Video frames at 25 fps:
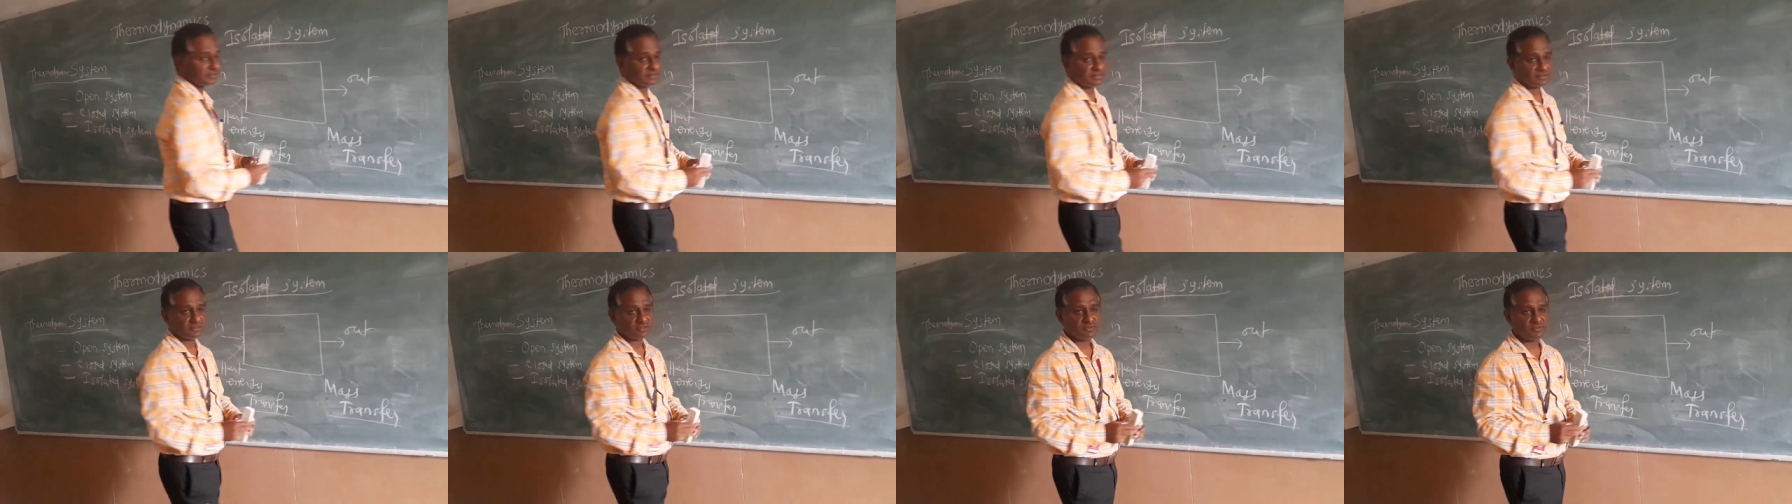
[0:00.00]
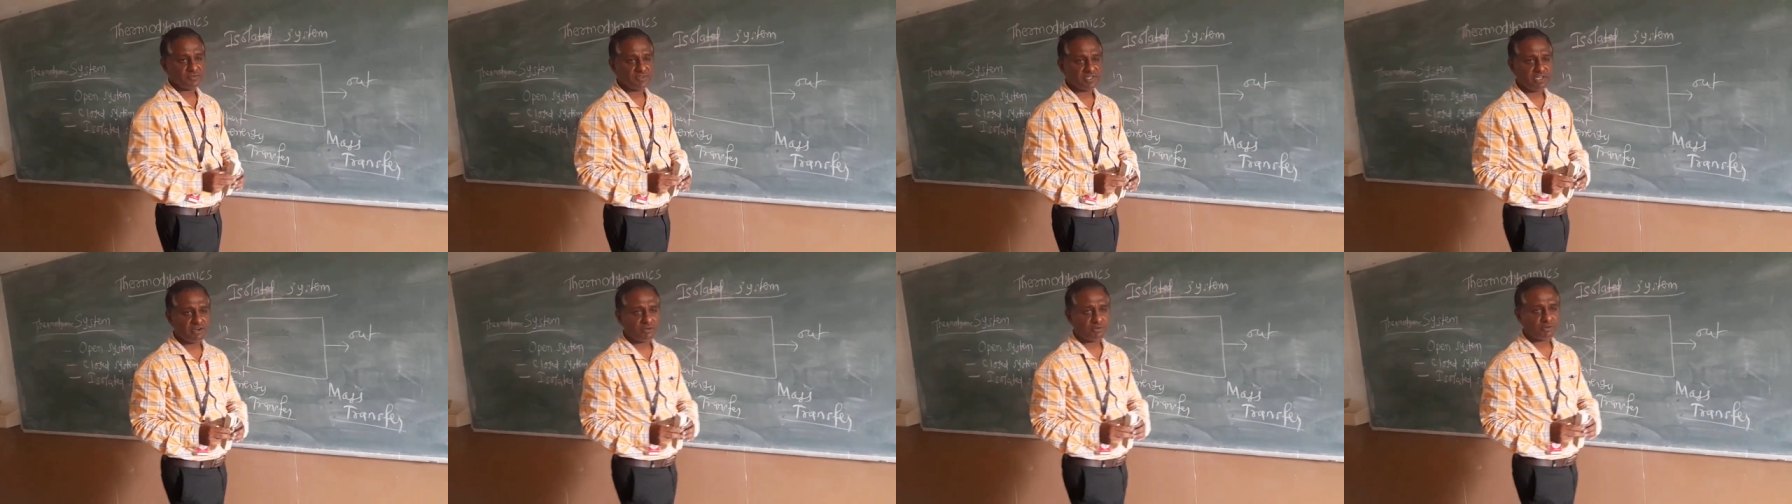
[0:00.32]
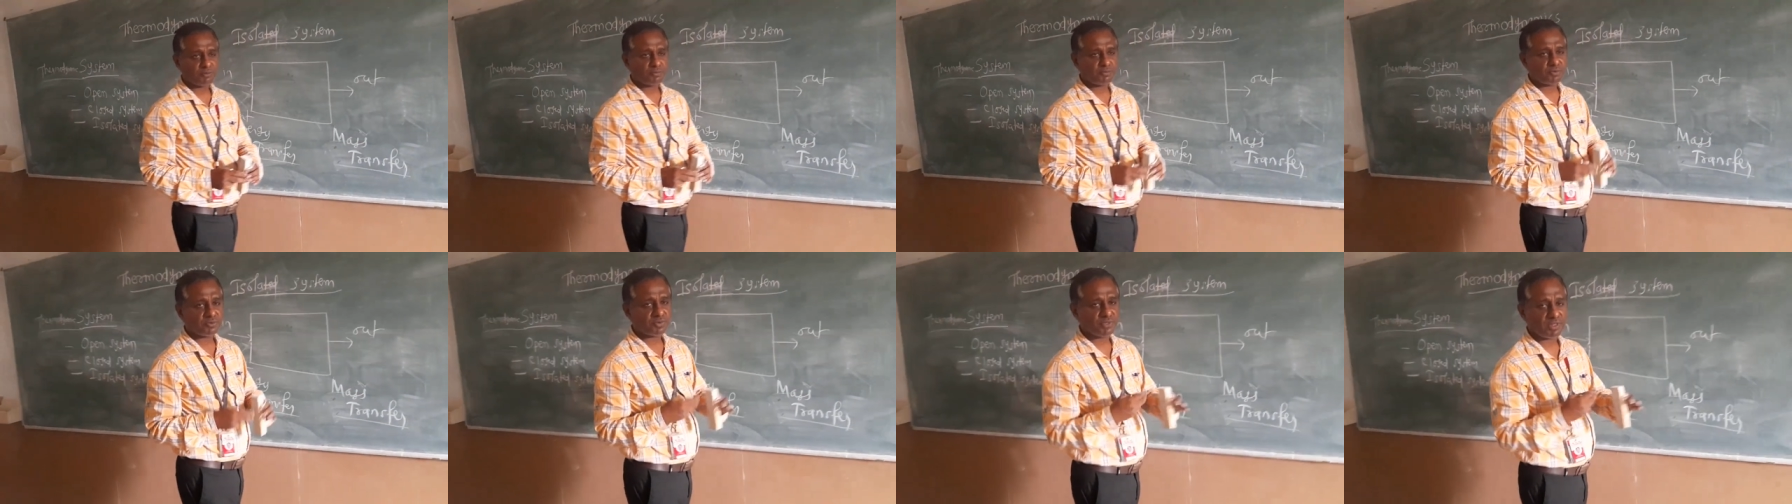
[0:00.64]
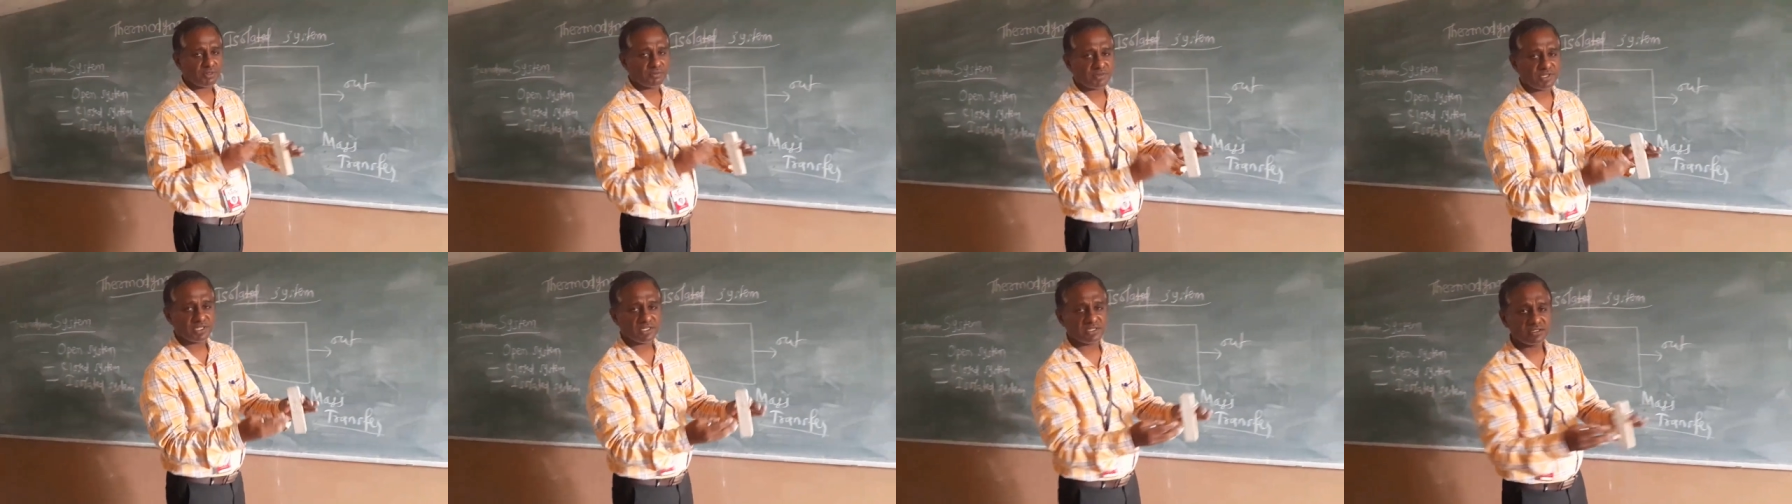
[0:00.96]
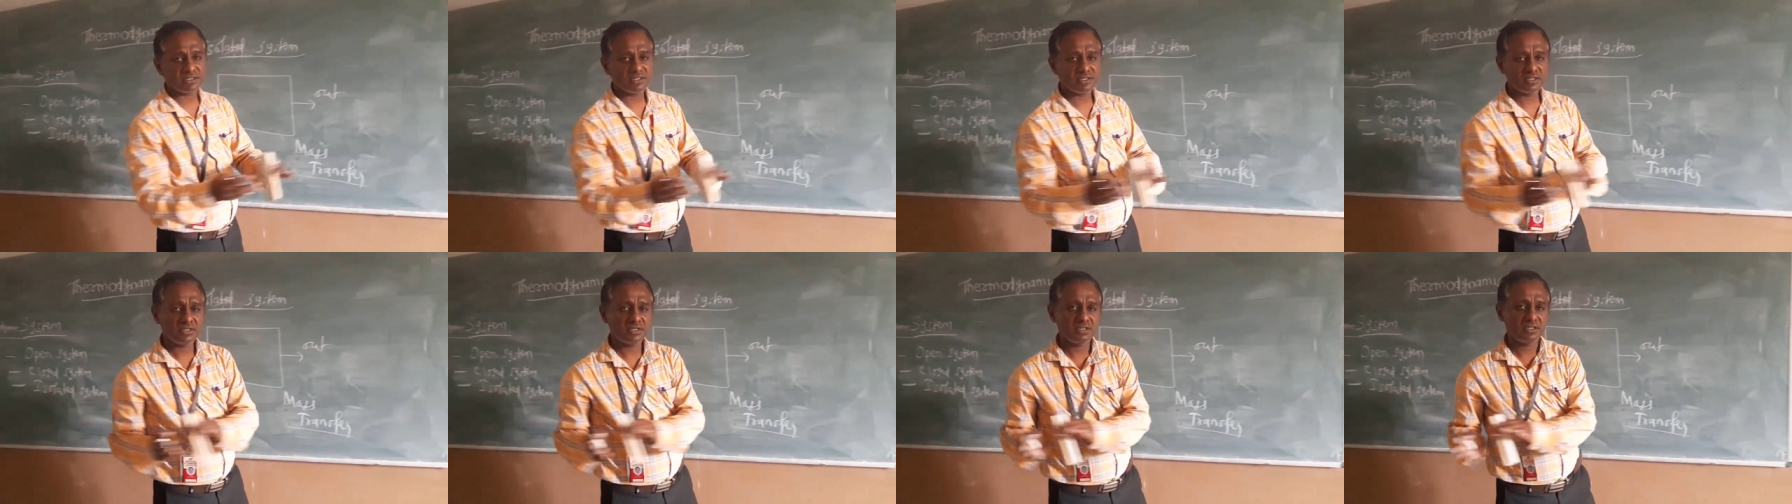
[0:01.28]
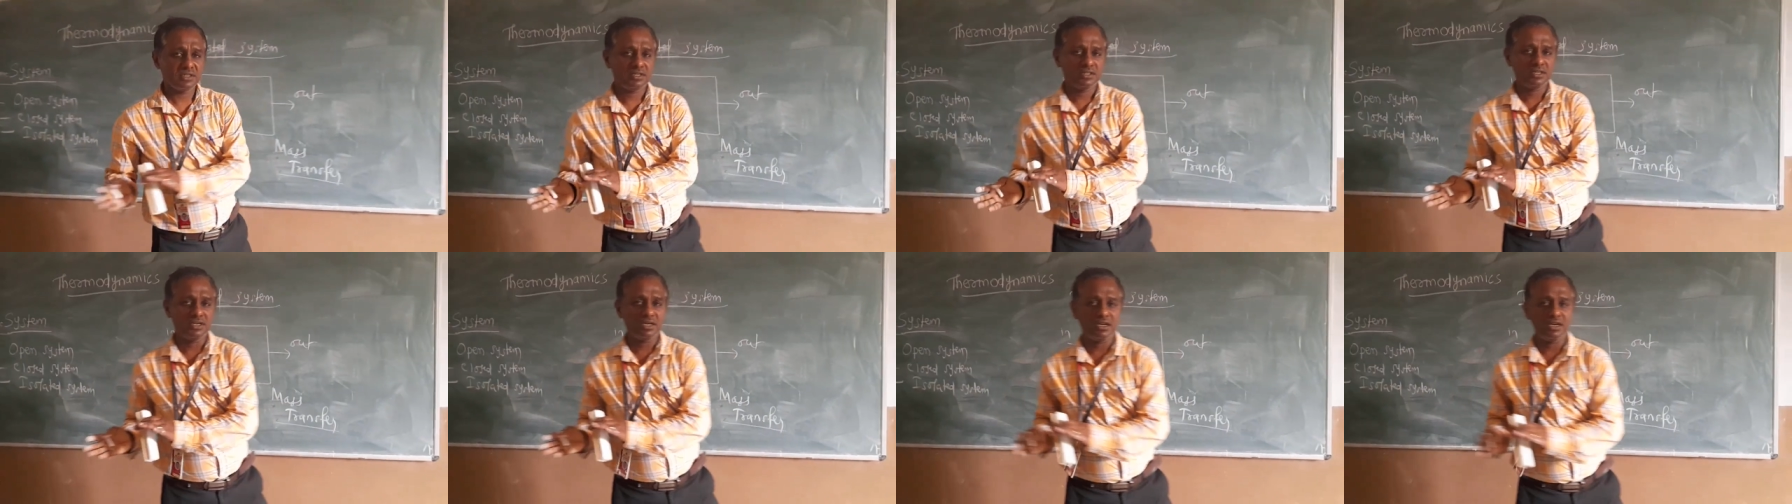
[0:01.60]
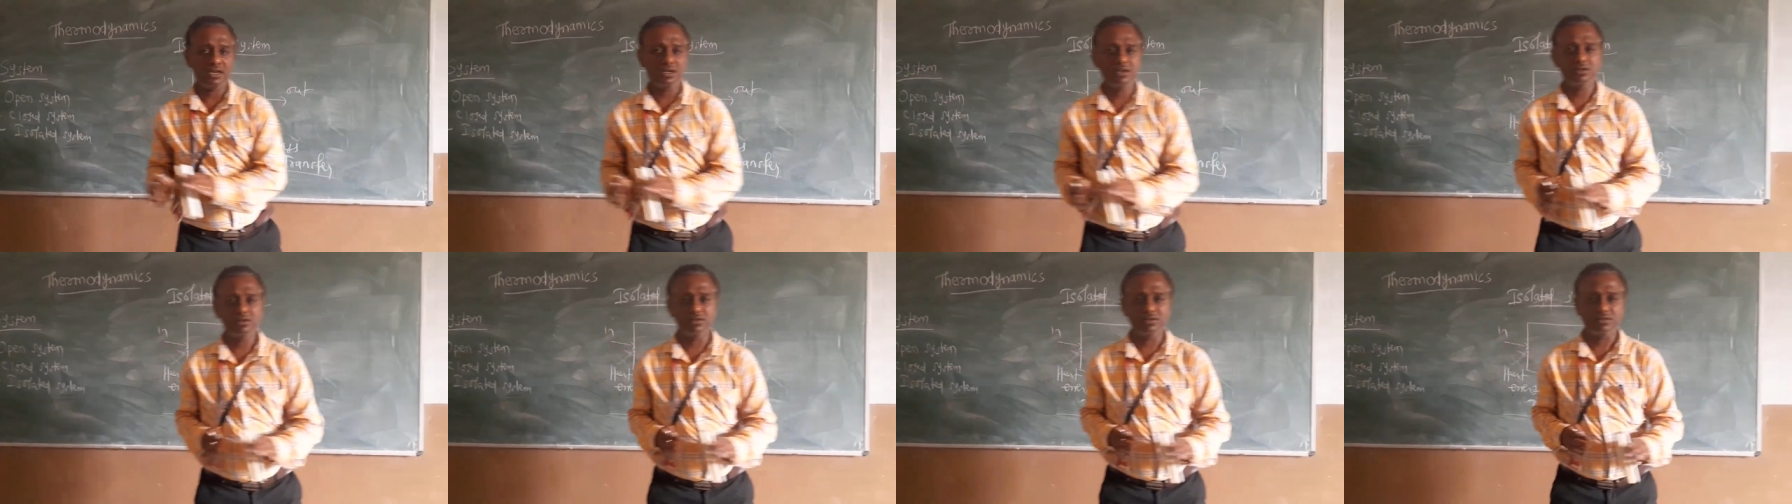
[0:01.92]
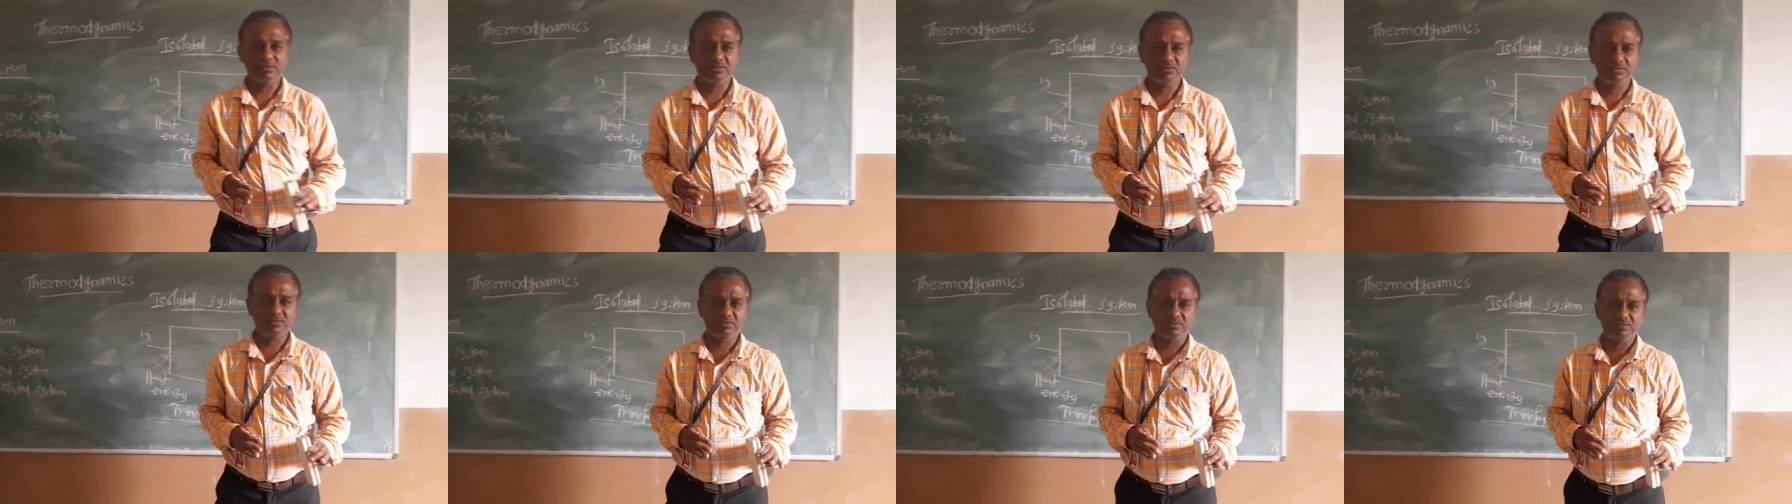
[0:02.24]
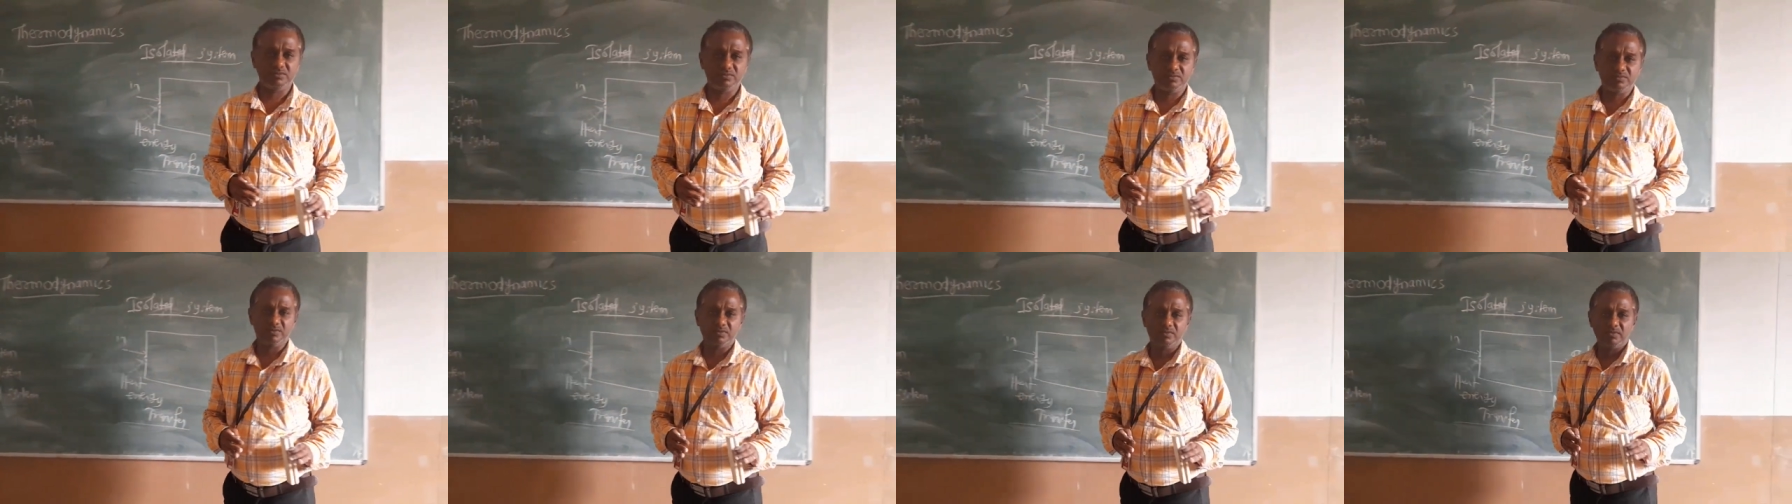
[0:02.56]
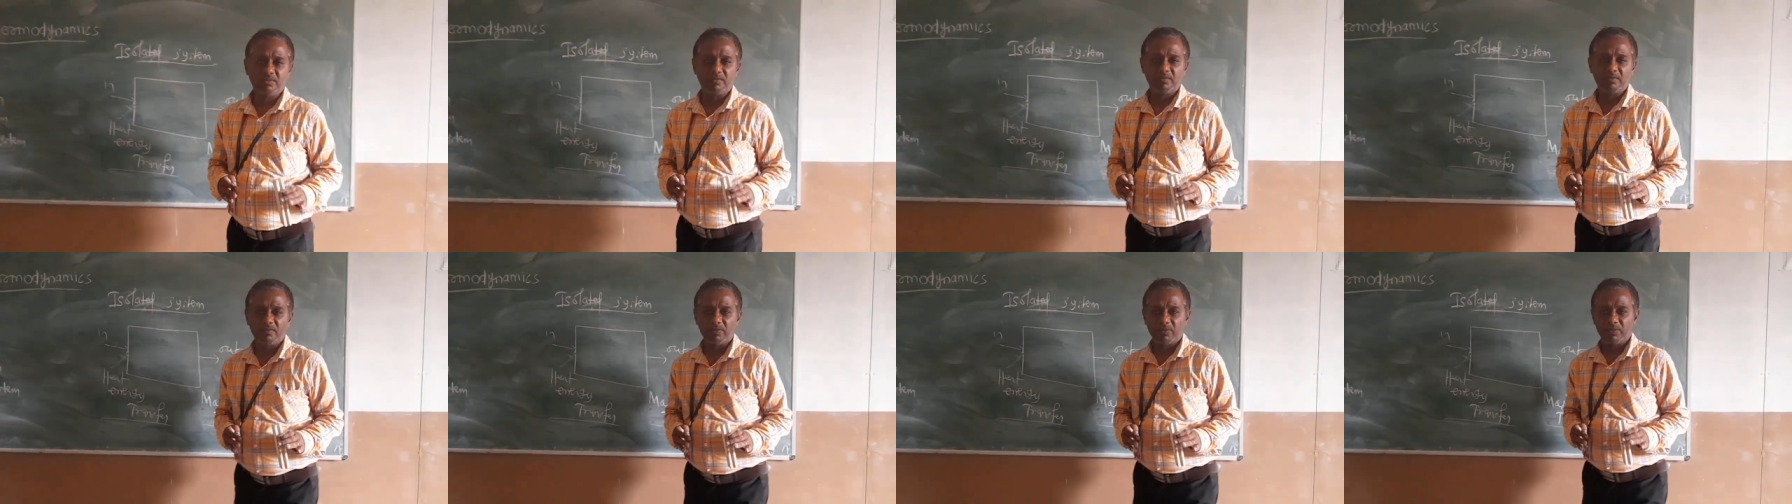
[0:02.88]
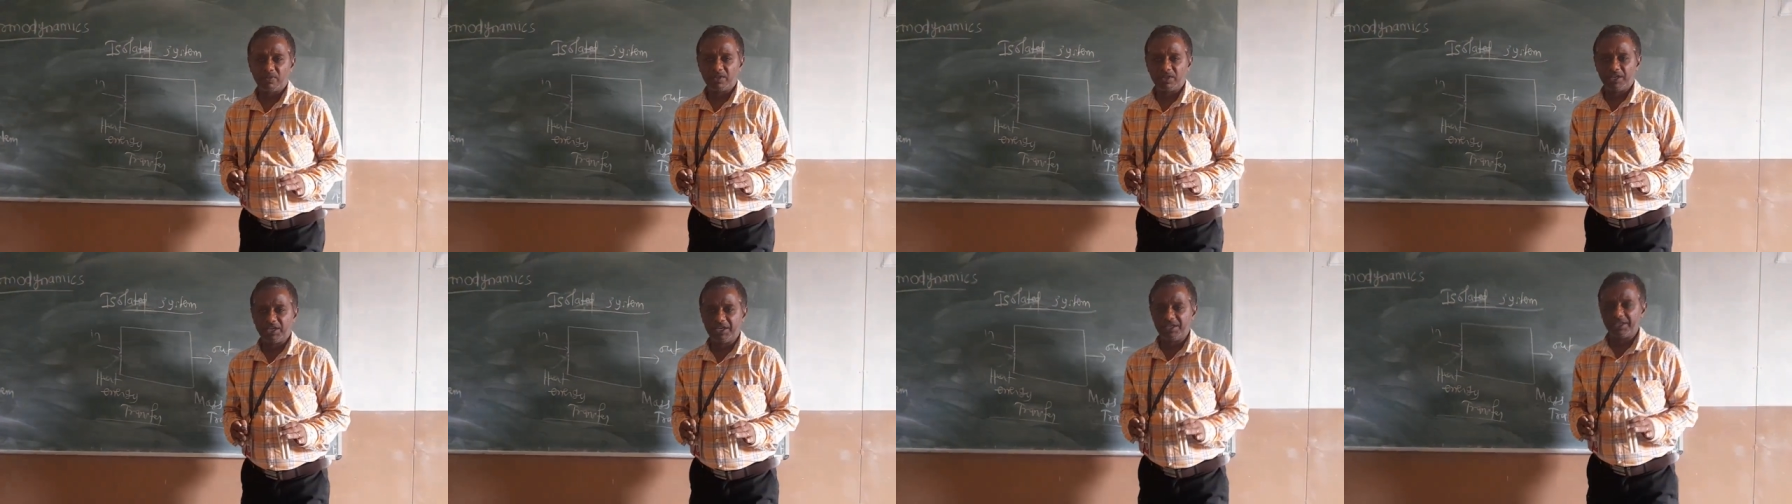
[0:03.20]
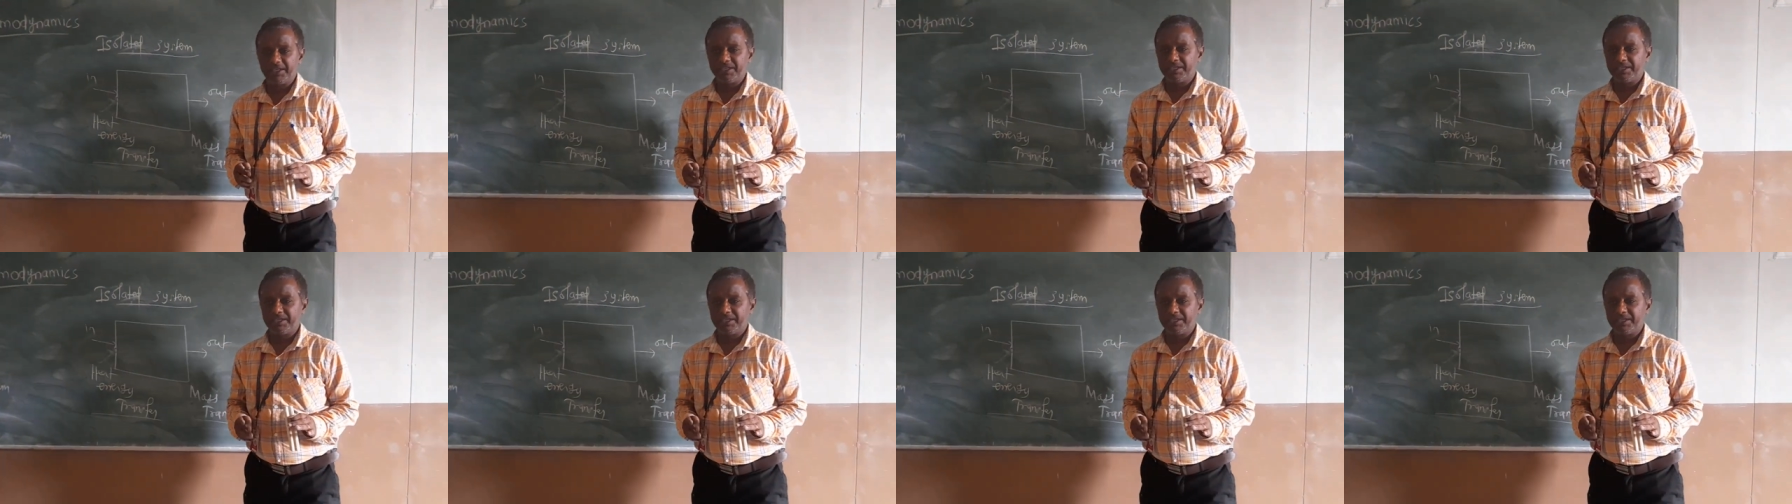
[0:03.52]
so we have to put something alone. Okay.